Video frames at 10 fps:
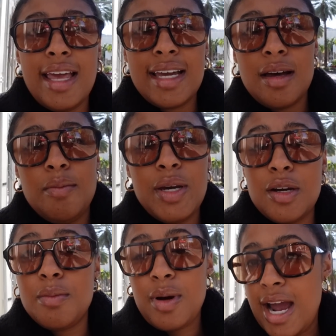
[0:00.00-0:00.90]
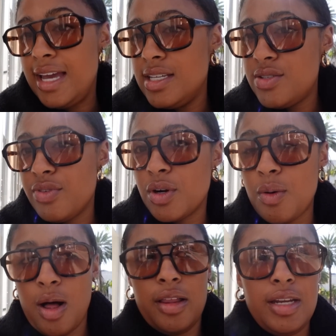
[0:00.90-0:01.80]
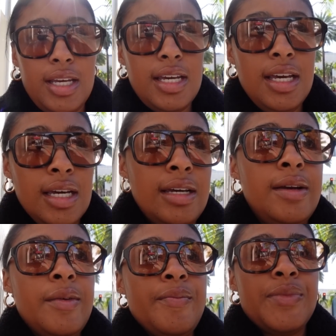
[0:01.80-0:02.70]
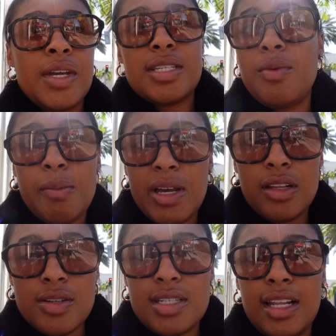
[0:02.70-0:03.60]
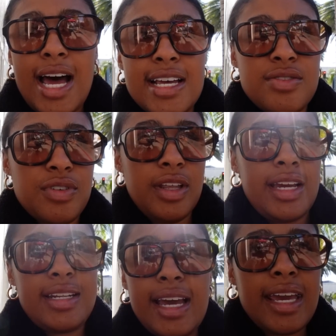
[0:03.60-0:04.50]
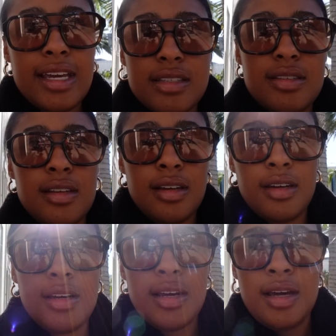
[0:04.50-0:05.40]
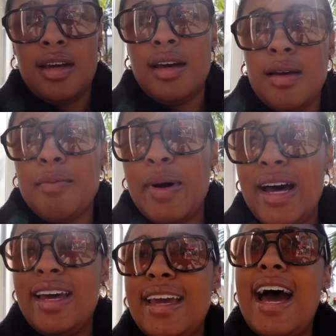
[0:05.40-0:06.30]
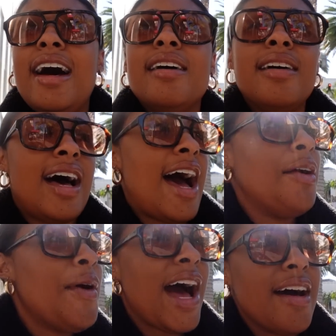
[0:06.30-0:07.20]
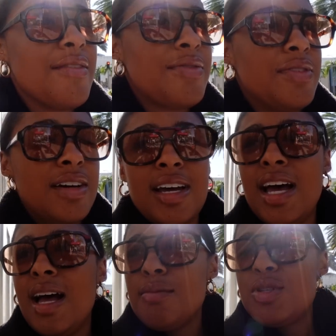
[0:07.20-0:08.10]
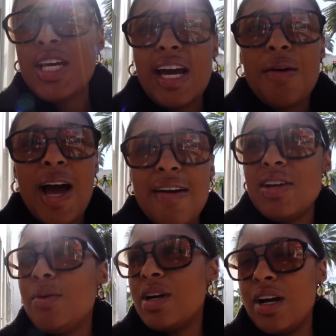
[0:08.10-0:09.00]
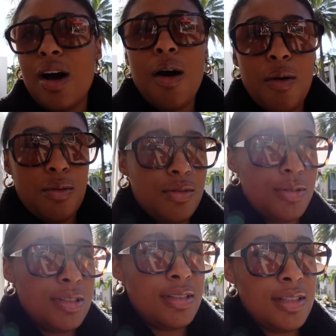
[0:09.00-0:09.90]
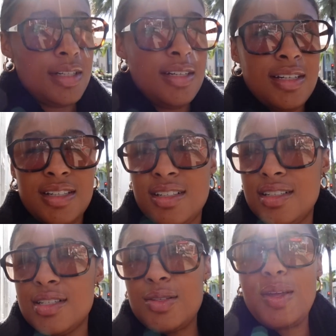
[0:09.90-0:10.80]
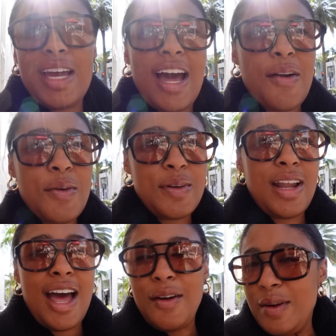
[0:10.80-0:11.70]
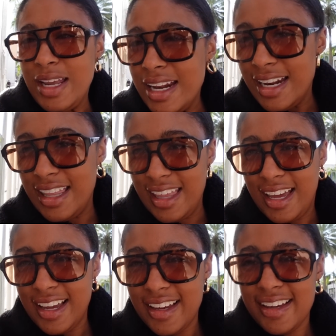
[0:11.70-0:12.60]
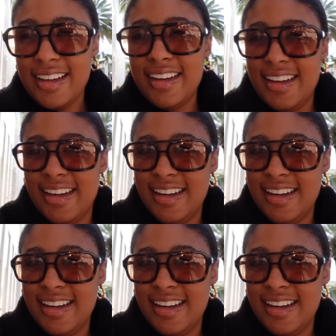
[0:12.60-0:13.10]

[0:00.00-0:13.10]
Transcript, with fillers: like a bigger price for quality because I want my clothes to last for like decades. But yeah, I'm just saying I don't have anywhere to go. So like I don't need anything. What are we